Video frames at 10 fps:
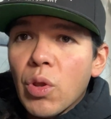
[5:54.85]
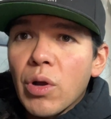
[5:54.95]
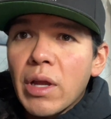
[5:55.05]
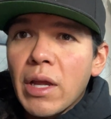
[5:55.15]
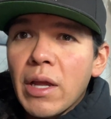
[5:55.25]

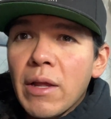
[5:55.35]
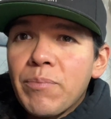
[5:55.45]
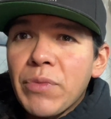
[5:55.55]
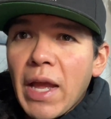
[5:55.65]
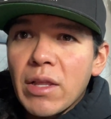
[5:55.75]
look
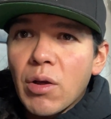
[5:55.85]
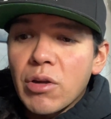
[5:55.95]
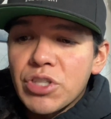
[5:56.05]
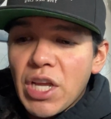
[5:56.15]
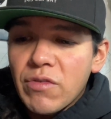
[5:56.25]
at
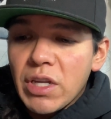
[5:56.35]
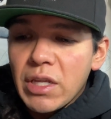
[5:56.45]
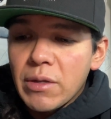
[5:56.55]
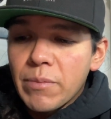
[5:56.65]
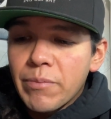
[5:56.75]
longevity.